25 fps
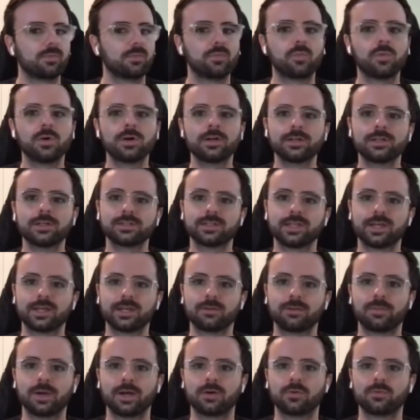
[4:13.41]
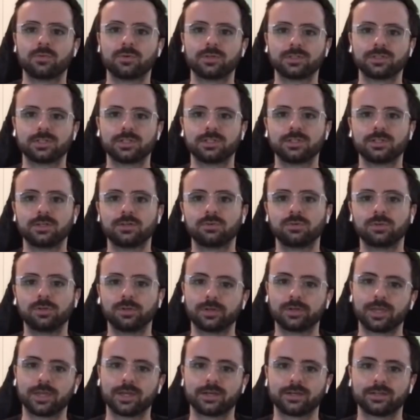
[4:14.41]
What is that about? What did you
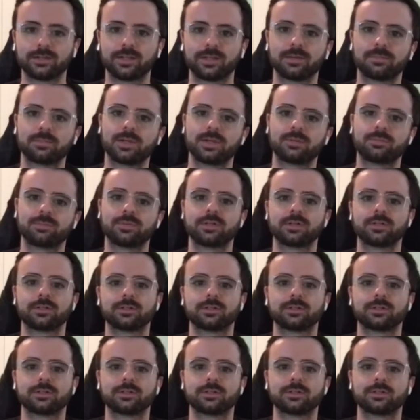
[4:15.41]
look at in that paper?